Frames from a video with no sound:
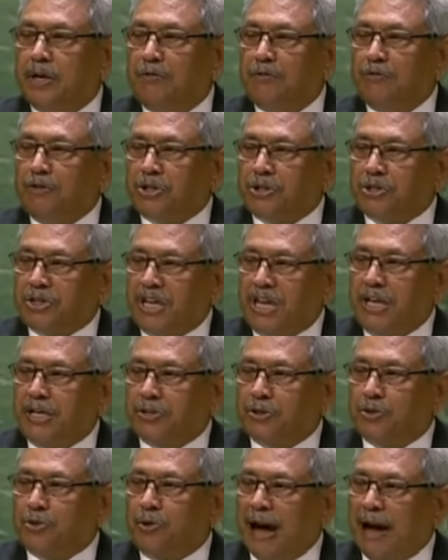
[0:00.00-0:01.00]
which
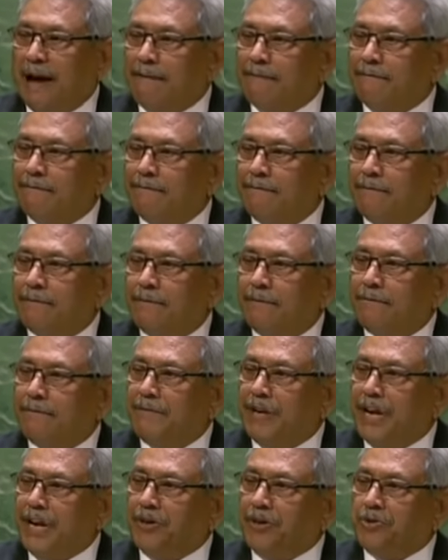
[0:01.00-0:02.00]
seeks to have
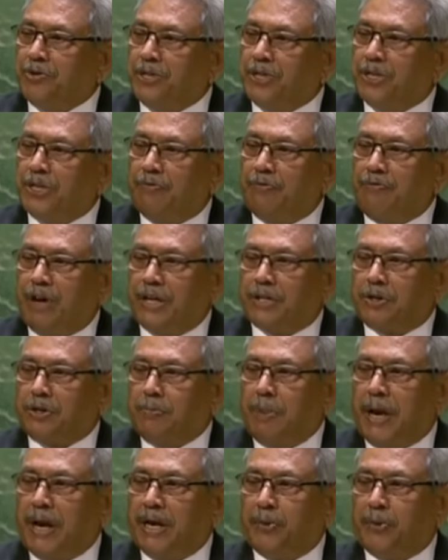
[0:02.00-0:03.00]
nitrogen
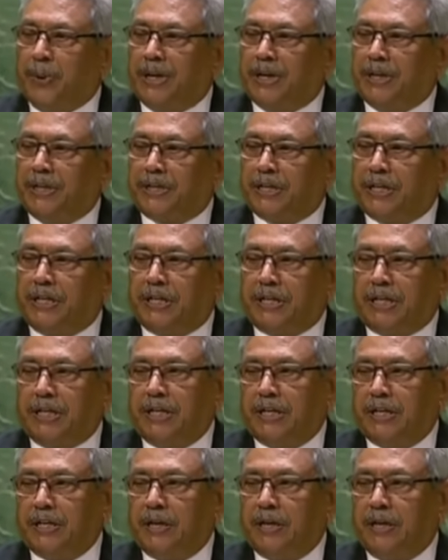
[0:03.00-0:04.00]
waste by 2030,